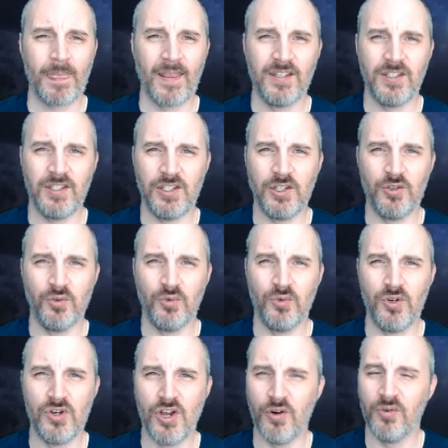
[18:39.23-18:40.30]
you
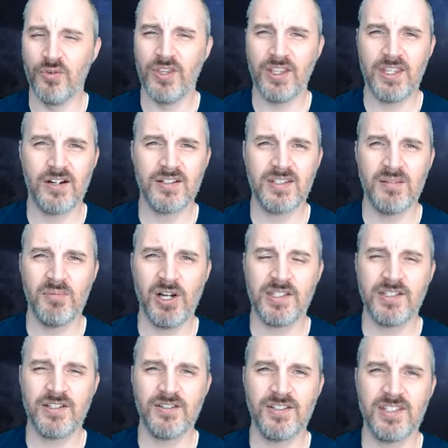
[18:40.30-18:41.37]
know that there's a
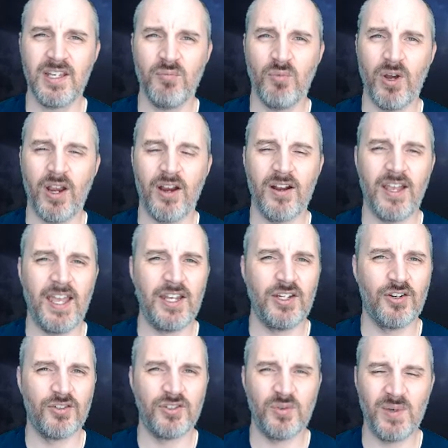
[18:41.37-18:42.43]
monster somewhere and
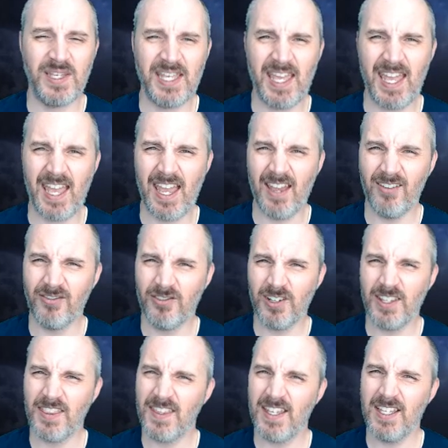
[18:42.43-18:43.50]
you're doing
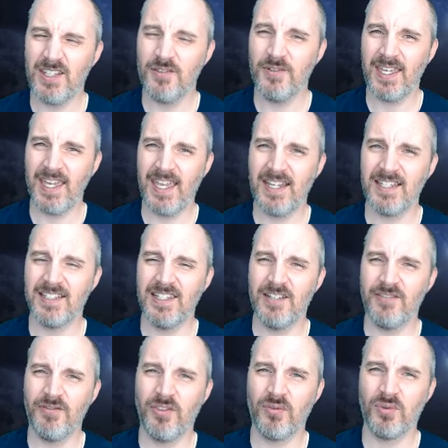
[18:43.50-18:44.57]
everything you can to
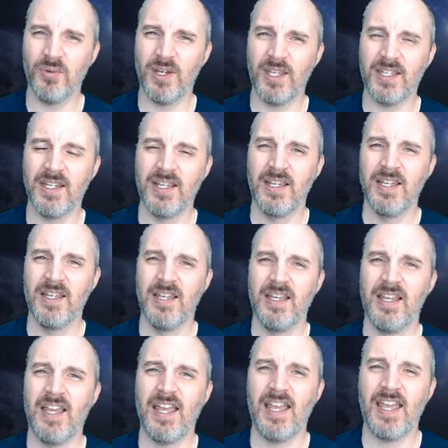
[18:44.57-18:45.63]
live through it.
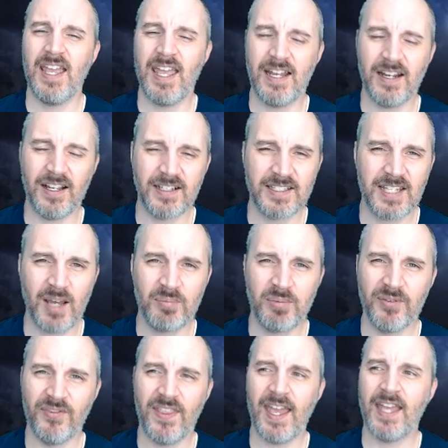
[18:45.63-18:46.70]
And on top
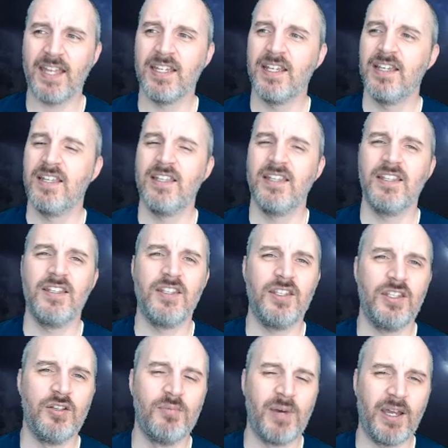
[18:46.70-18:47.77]
of that,
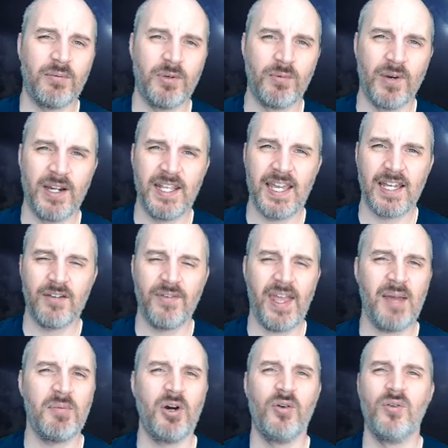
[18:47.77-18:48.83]
you might be running out of
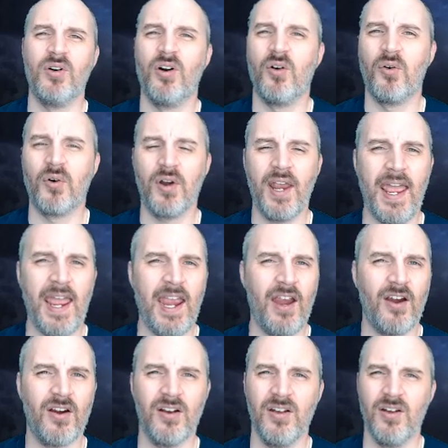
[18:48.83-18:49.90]
ammo or
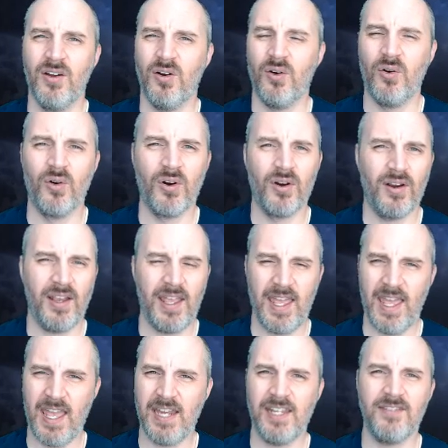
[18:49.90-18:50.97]
air or
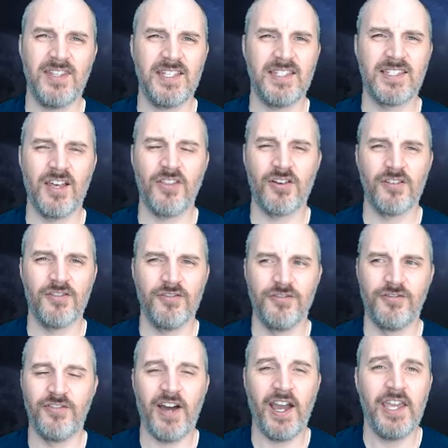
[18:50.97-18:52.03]
any of these other
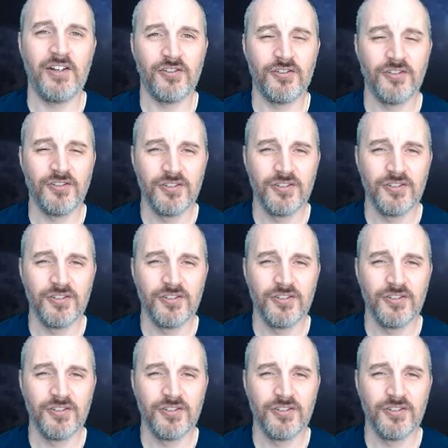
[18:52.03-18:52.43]
vital